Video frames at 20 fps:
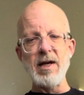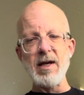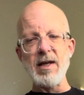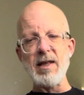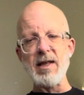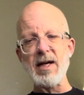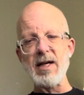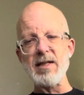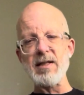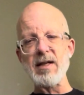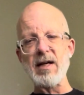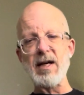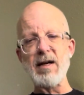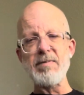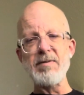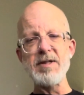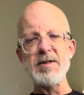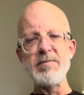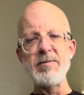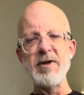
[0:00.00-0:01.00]
That top
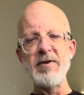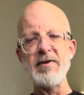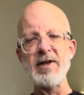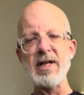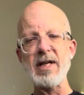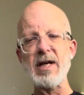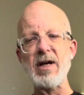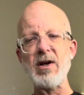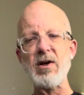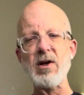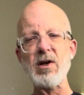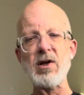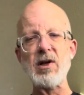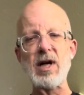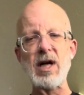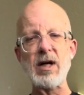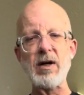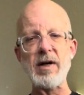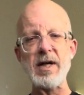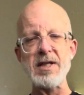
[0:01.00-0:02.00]
is moving
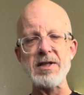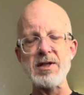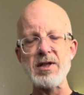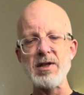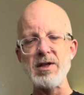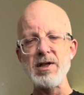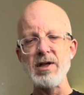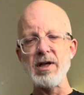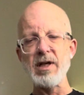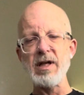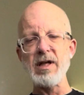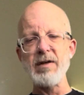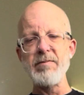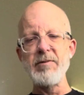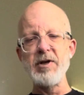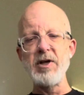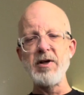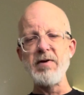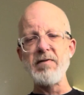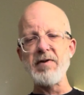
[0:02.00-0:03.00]
counterclockwise, so you're going to
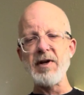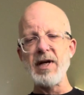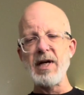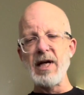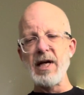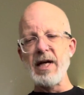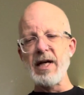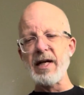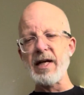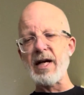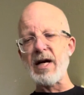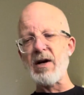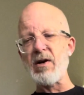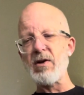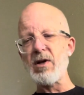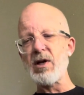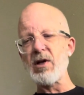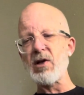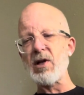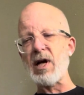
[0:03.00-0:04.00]
move
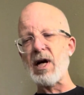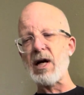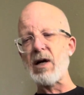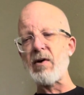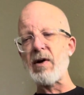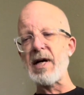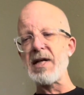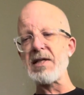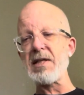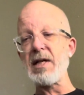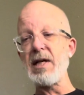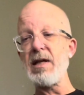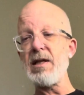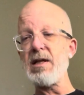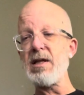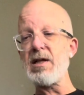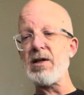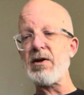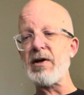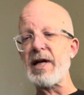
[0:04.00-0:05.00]
counterclockwise in
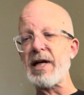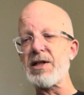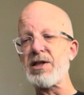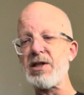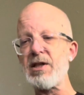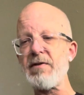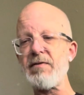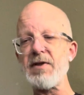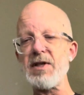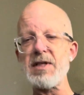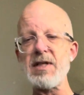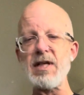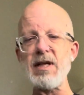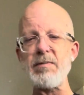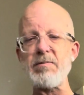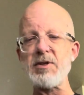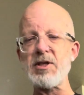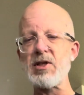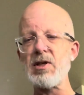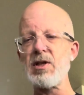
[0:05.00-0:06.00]
the direction of the
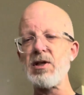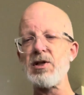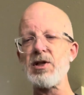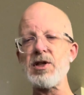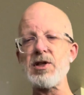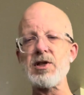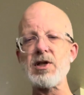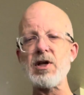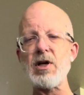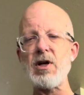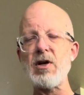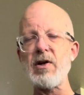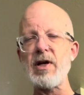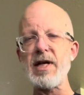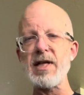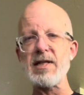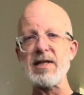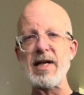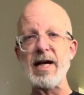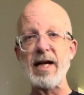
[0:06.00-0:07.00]
tip. So you just go
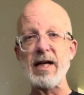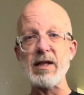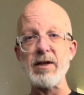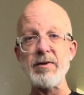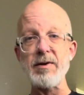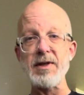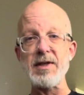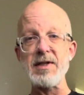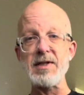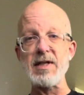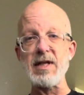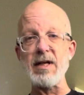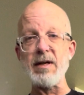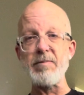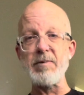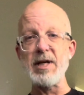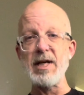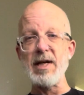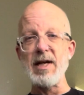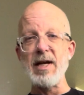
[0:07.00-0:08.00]
exactly with the
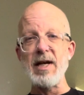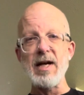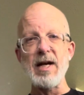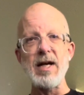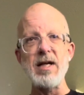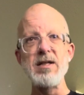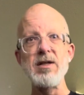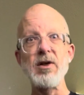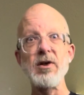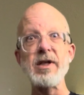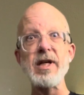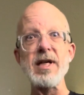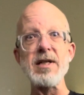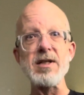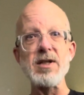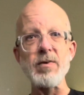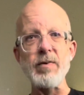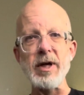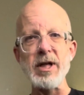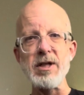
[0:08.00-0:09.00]
tip, and you'll get
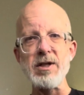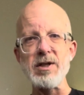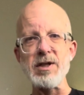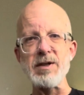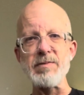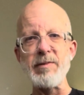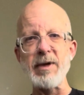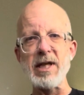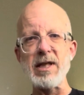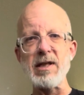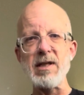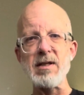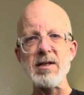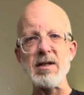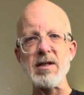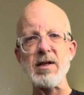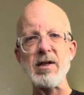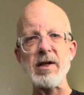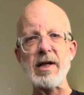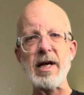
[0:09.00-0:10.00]
to where you just make these
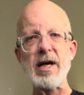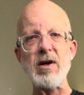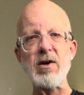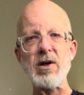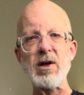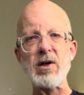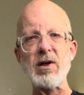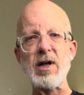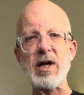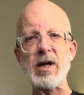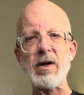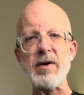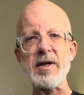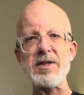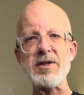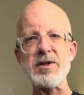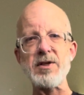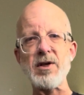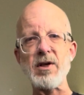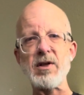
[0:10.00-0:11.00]
little counterclockwise
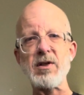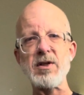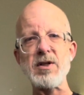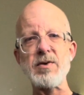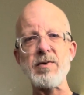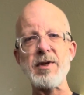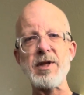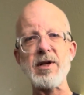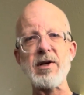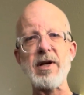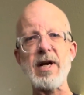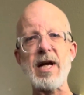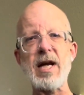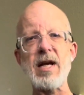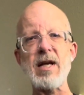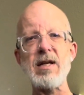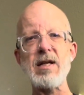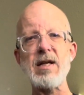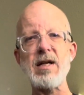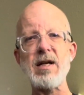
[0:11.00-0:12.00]
circles with your
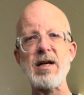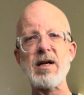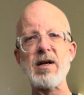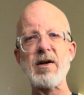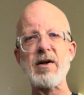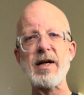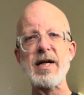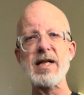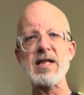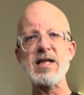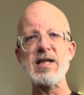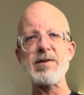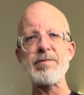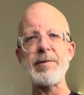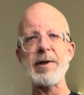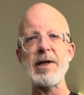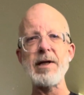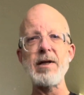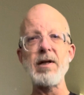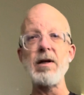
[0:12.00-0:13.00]
hand, and it corrects
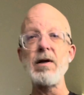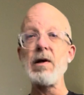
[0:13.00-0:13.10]
spin.